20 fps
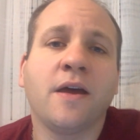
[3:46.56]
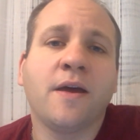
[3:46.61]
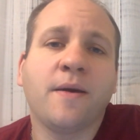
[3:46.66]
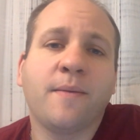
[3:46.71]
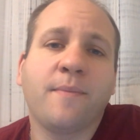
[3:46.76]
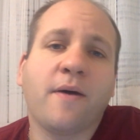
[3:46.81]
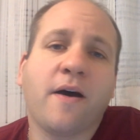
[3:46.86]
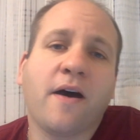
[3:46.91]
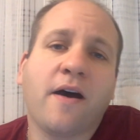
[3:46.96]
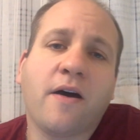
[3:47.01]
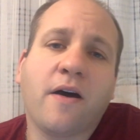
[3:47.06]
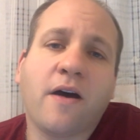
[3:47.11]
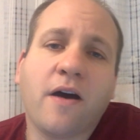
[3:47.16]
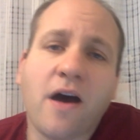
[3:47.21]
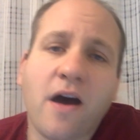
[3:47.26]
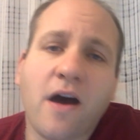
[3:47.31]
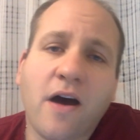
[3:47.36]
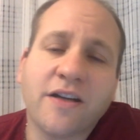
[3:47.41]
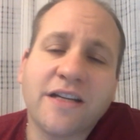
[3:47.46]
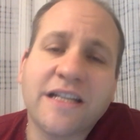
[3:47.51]
But
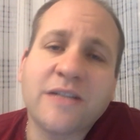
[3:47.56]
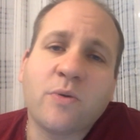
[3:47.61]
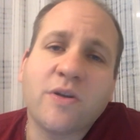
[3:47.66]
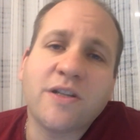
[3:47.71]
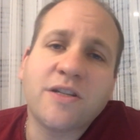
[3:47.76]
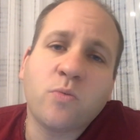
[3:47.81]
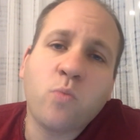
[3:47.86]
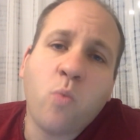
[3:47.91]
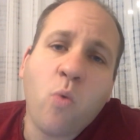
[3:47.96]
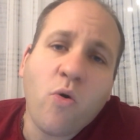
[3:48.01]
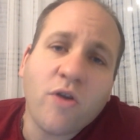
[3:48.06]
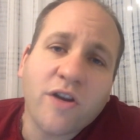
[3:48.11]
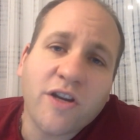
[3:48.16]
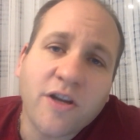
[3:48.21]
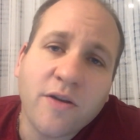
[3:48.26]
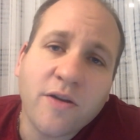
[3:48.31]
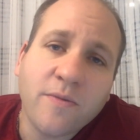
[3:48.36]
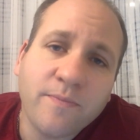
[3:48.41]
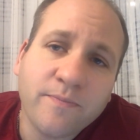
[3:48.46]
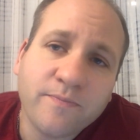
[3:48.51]
I just want to warn
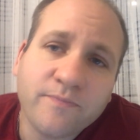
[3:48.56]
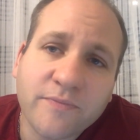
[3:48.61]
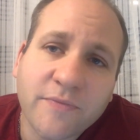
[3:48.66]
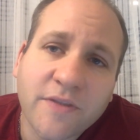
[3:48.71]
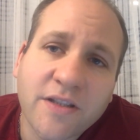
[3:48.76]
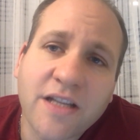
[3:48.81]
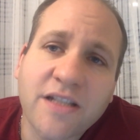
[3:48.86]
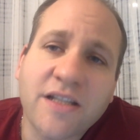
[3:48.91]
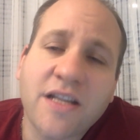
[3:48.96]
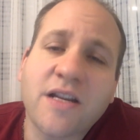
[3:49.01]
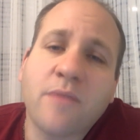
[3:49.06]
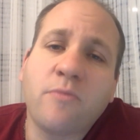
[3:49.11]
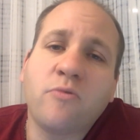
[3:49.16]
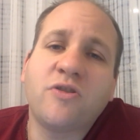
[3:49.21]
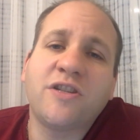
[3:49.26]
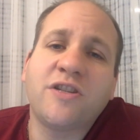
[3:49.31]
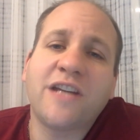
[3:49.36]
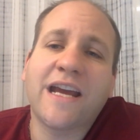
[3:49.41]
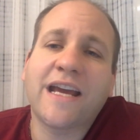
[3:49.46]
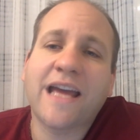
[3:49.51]
you, just to double
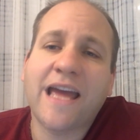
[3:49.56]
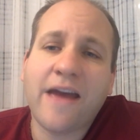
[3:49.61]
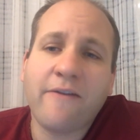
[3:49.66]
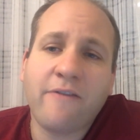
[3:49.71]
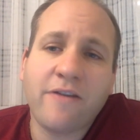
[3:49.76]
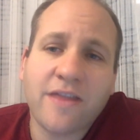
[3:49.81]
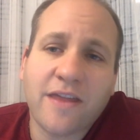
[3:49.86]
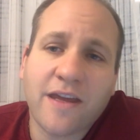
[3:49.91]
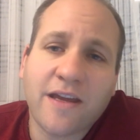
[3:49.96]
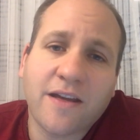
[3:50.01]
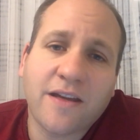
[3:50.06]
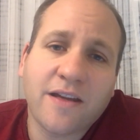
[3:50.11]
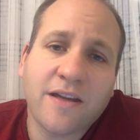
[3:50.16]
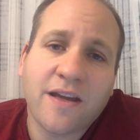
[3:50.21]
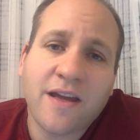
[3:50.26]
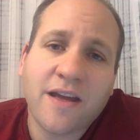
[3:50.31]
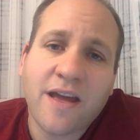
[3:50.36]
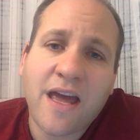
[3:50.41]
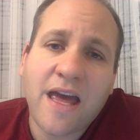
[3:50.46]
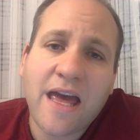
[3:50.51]
check everything
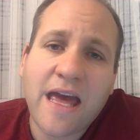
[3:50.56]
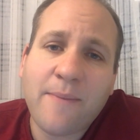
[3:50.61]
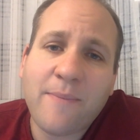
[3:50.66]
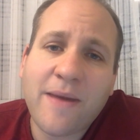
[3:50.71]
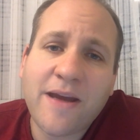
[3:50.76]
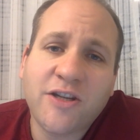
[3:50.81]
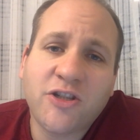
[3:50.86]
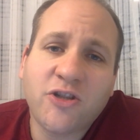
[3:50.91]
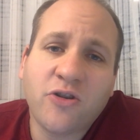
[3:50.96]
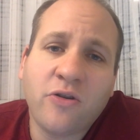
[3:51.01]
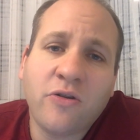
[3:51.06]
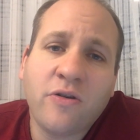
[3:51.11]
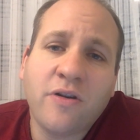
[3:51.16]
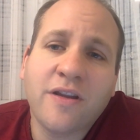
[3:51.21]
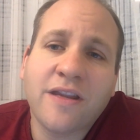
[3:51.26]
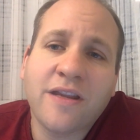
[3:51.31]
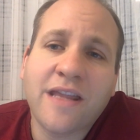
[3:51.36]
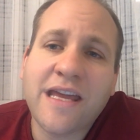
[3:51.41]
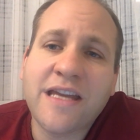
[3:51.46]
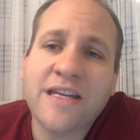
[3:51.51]
and make sure
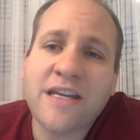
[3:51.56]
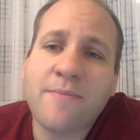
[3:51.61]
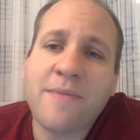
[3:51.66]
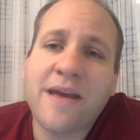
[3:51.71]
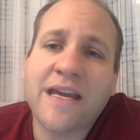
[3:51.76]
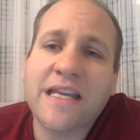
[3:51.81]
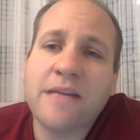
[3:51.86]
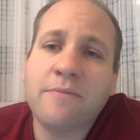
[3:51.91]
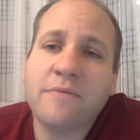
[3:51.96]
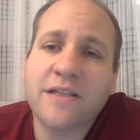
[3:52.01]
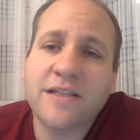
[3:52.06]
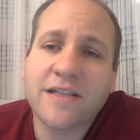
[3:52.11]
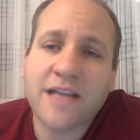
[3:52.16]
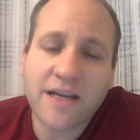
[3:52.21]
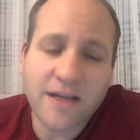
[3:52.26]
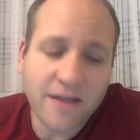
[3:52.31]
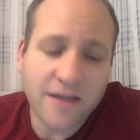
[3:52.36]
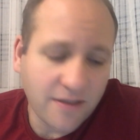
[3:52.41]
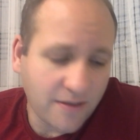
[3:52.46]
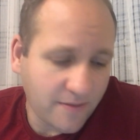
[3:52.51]
that you don't make any
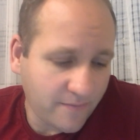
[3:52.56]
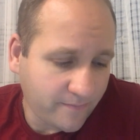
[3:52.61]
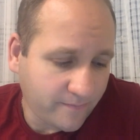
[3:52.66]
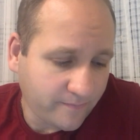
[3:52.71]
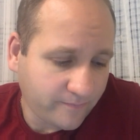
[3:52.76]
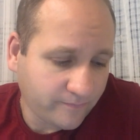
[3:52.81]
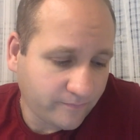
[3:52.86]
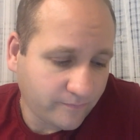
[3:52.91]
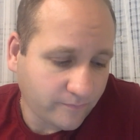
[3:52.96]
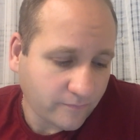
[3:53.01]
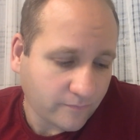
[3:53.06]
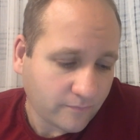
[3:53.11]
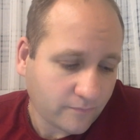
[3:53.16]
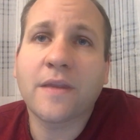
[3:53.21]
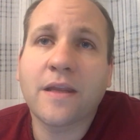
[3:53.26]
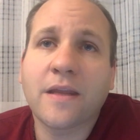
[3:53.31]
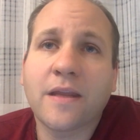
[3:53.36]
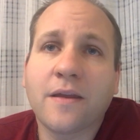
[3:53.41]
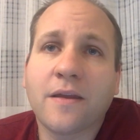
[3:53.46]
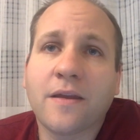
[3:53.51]
mistakes.
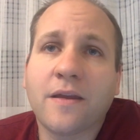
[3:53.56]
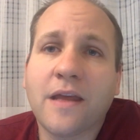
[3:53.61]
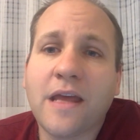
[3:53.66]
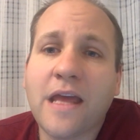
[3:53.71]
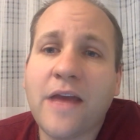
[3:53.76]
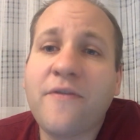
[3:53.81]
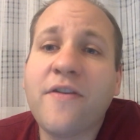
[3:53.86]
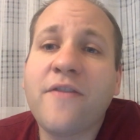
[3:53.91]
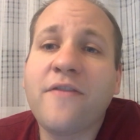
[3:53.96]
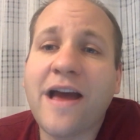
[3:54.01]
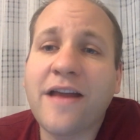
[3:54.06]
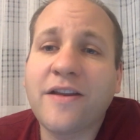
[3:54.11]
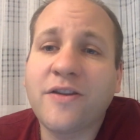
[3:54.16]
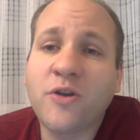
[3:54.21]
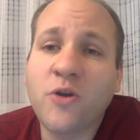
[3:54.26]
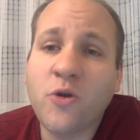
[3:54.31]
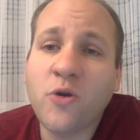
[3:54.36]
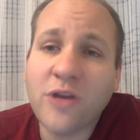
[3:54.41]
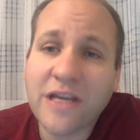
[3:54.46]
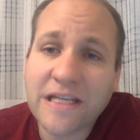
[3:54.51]
If you've
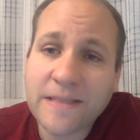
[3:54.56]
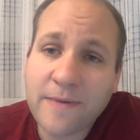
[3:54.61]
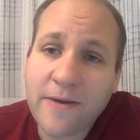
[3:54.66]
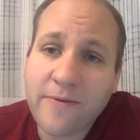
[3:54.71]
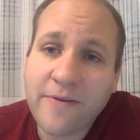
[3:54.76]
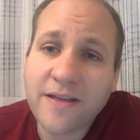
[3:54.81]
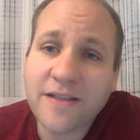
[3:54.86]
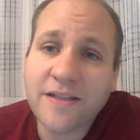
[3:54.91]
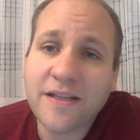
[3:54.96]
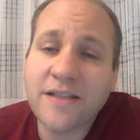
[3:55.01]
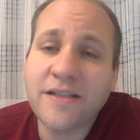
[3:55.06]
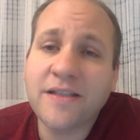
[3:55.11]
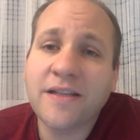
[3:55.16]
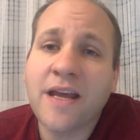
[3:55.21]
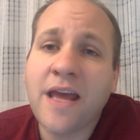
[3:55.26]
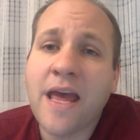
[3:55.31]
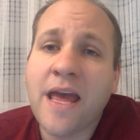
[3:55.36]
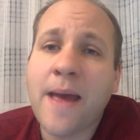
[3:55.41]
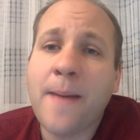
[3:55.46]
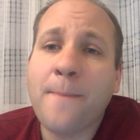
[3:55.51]
had good experiences,
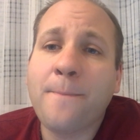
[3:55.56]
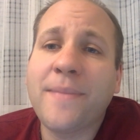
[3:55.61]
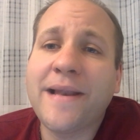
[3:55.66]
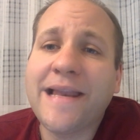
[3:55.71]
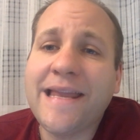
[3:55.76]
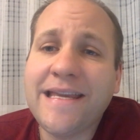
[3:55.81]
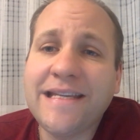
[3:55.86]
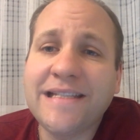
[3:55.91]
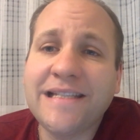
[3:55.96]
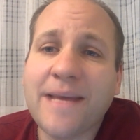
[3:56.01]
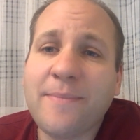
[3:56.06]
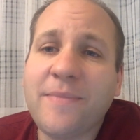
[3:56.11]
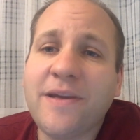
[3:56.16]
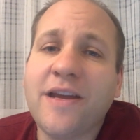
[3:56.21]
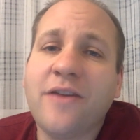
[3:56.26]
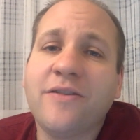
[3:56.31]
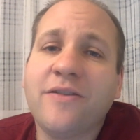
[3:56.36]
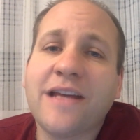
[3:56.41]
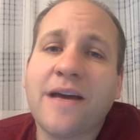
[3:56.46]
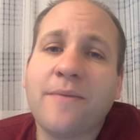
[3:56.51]
please let me
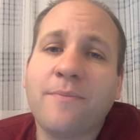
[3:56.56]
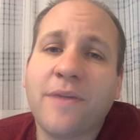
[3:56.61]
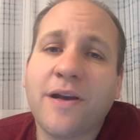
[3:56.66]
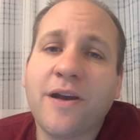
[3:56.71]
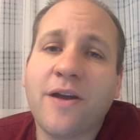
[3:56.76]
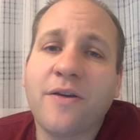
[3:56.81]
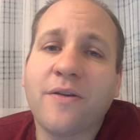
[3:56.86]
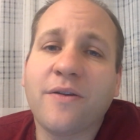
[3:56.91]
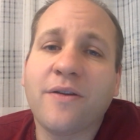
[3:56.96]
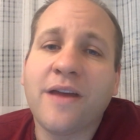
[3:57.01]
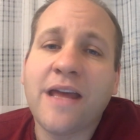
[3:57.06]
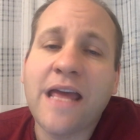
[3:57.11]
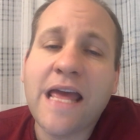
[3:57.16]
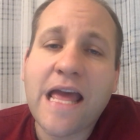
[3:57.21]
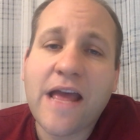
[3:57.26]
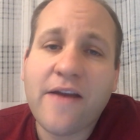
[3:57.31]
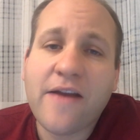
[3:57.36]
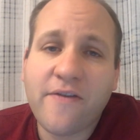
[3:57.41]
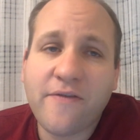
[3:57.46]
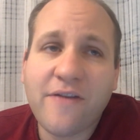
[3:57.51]
know down below.
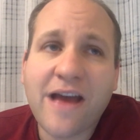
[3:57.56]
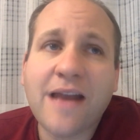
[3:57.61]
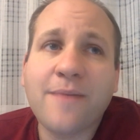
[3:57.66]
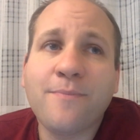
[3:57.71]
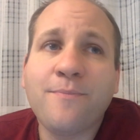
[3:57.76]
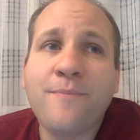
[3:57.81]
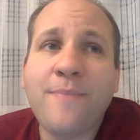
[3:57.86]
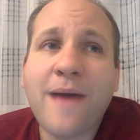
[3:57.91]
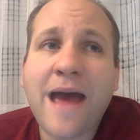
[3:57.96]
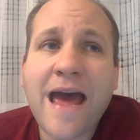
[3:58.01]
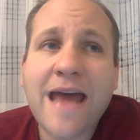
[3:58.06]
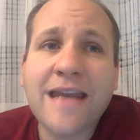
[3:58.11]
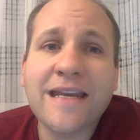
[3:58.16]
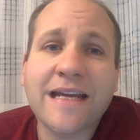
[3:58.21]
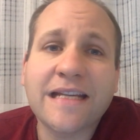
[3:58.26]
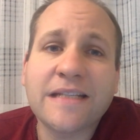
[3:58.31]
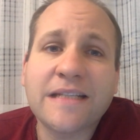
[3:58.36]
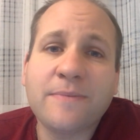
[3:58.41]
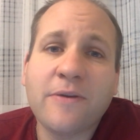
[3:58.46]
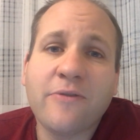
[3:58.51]
If you've had bad
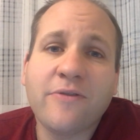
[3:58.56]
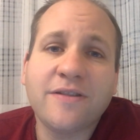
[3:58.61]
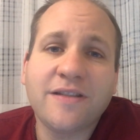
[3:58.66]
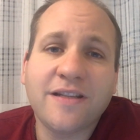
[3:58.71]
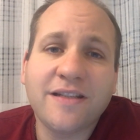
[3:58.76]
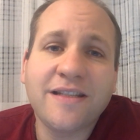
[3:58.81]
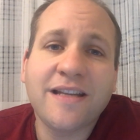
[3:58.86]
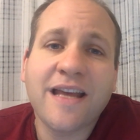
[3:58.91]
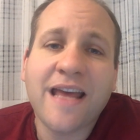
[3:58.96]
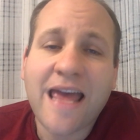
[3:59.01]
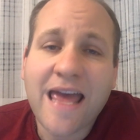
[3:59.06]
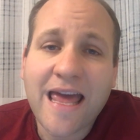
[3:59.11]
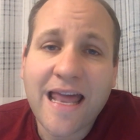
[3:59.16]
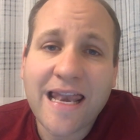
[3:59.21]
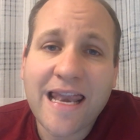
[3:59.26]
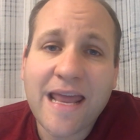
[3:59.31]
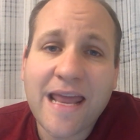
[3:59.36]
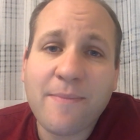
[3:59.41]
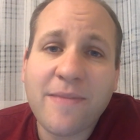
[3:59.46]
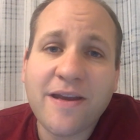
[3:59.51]
experiences,
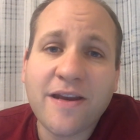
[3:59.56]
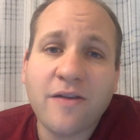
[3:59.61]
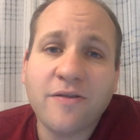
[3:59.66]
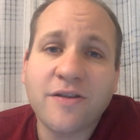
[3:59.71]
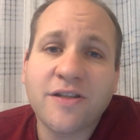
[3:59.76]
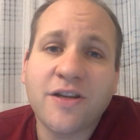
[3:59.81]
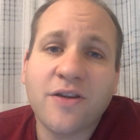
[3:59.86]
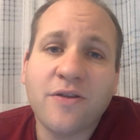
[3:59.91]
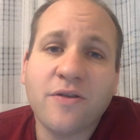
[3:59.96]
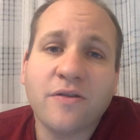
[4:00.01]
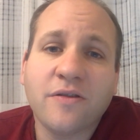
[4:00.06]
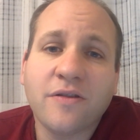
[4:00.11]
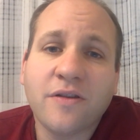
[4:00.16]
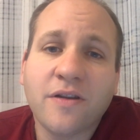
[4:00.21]
let me know too.